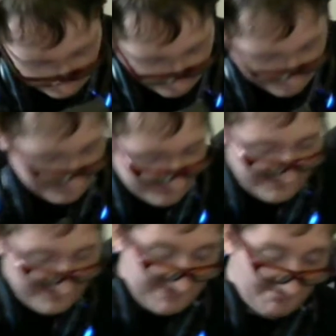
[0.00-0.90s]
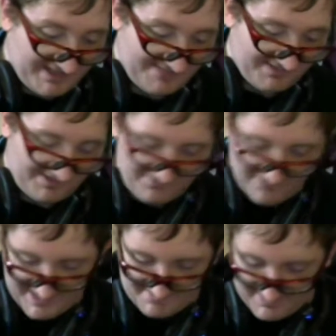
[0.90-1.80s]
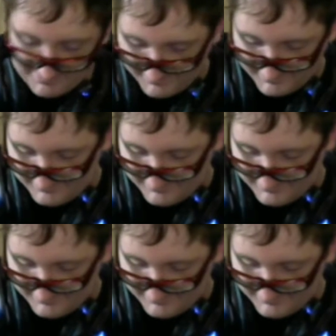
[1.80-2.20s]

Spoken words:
Oh, this is like some assembly required apparently.